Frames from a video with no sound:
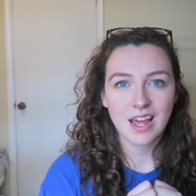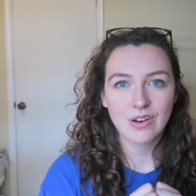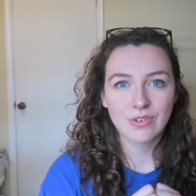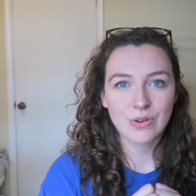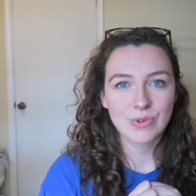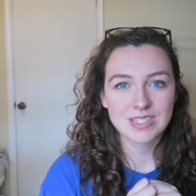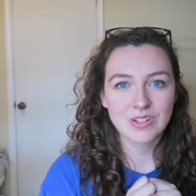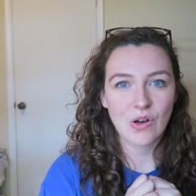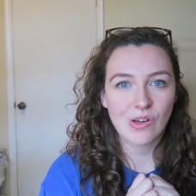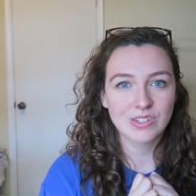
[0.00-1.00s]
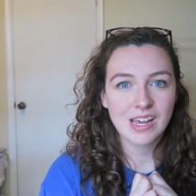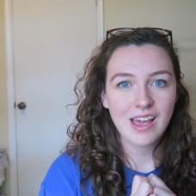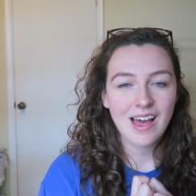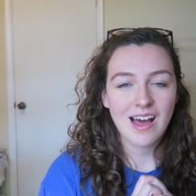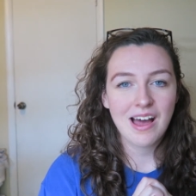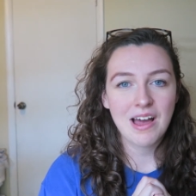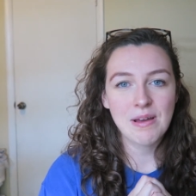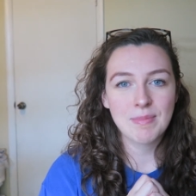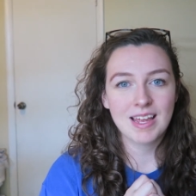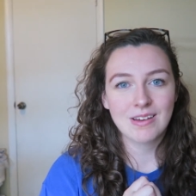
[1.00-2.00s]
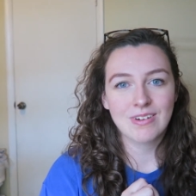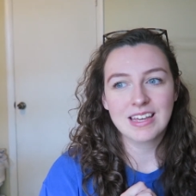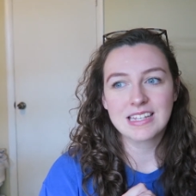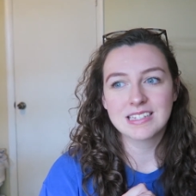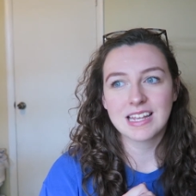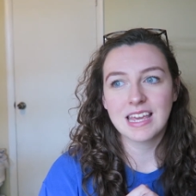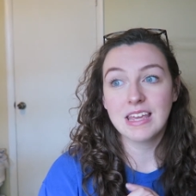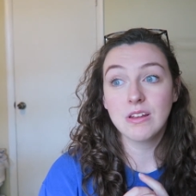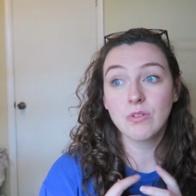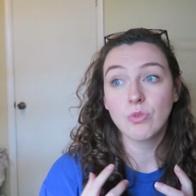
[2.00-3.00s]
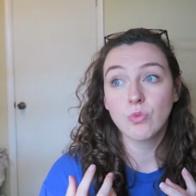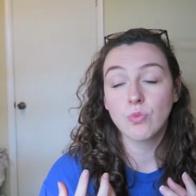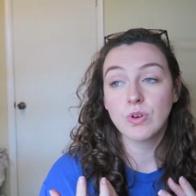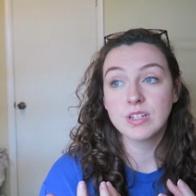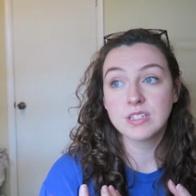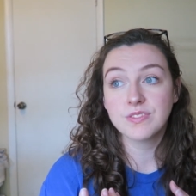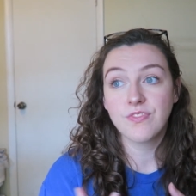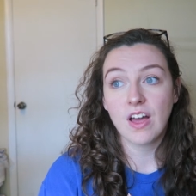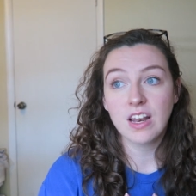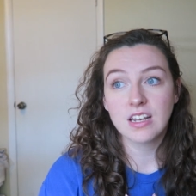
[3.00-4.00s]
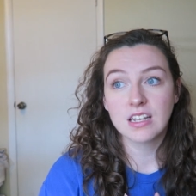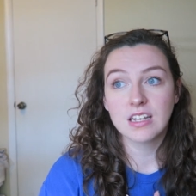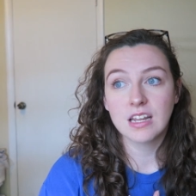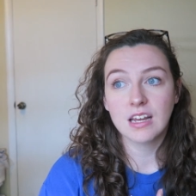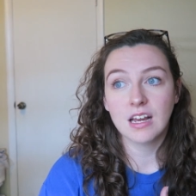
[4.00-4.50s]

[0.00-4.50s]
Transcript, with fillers: I don't know what it's called. Um, anyways, it was fun.